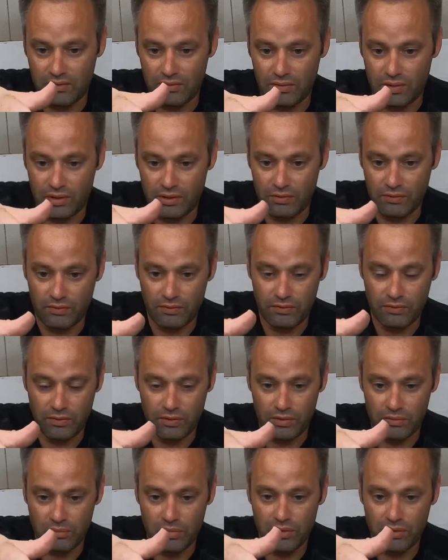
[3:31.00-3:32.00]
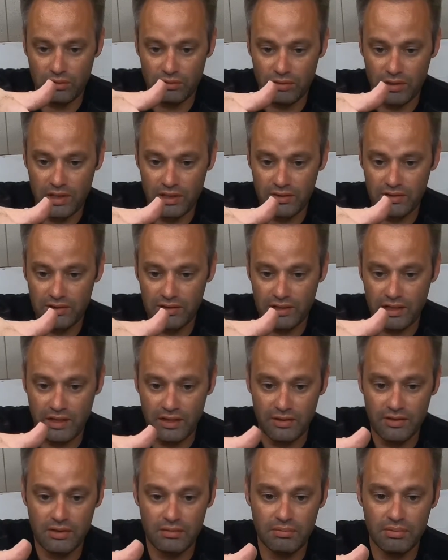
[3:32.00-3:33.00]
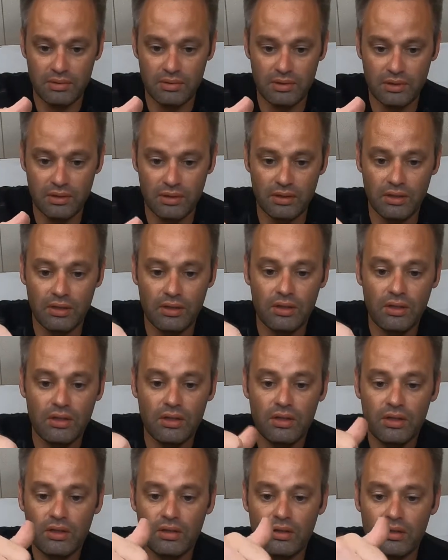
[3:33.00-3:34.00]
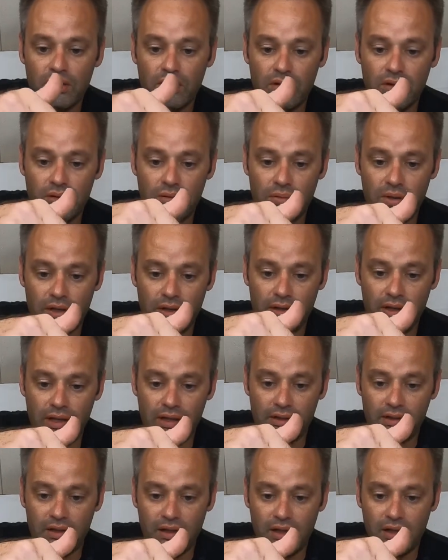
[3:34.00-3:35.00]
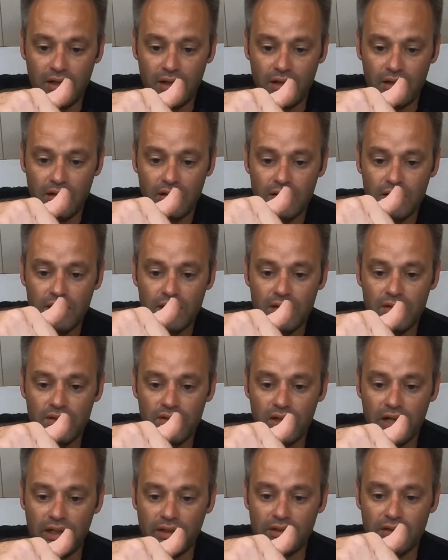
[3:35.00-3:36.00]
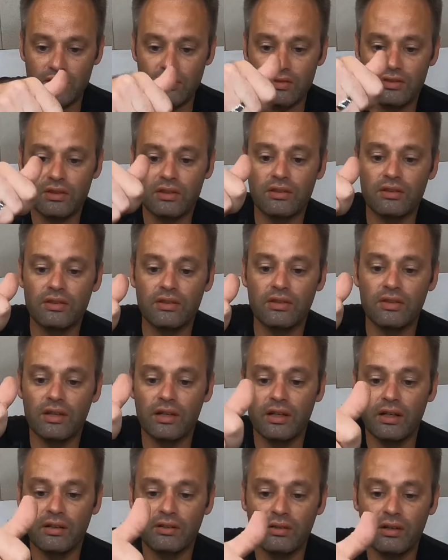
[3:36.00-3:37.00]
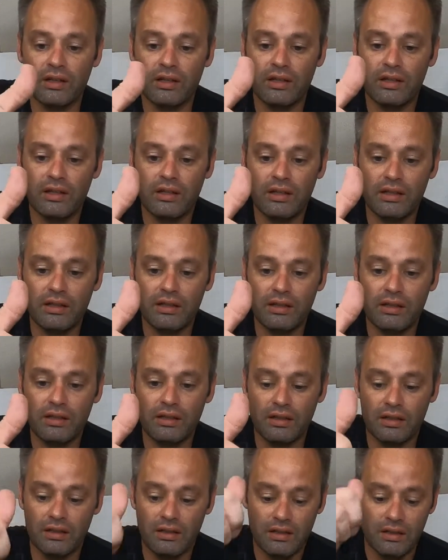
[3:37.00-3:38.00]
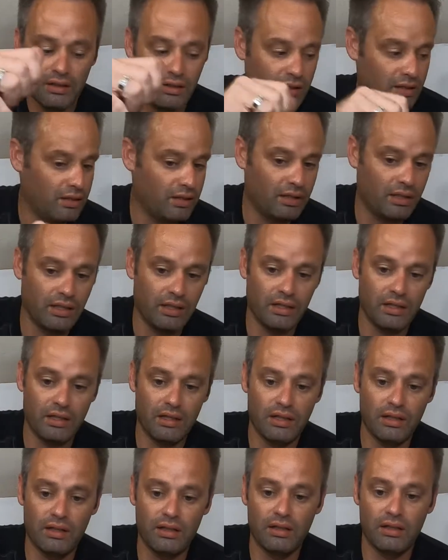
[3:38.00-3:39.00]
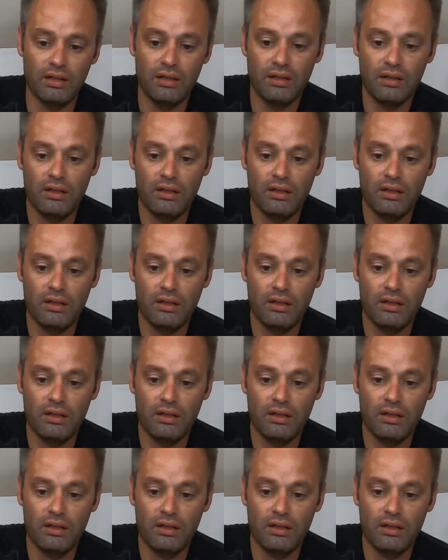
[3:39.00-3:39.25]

where, where the bolt rides, it's got a support, the way that the uh, ejector sits in there right here. And